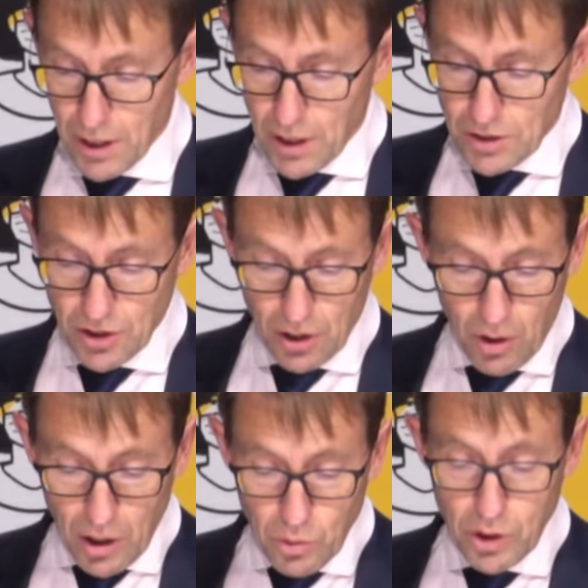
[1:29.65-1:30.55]
So
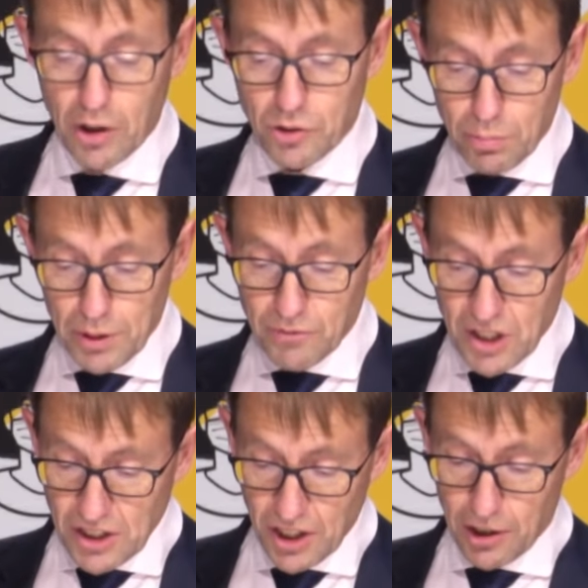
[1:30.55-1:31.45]
I will go into a bit of
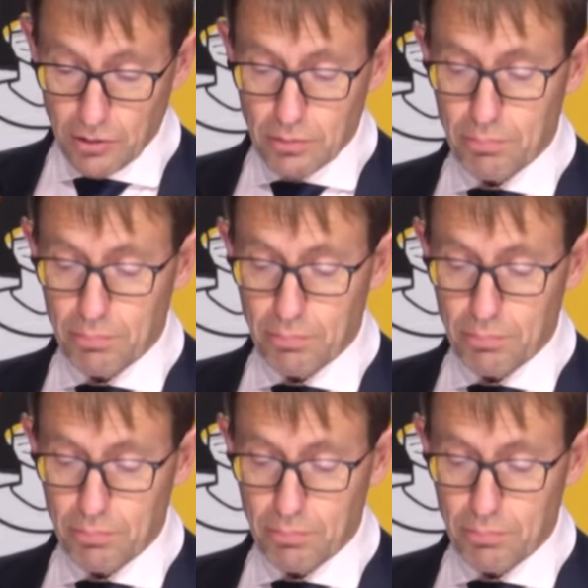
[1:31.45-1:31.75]
detail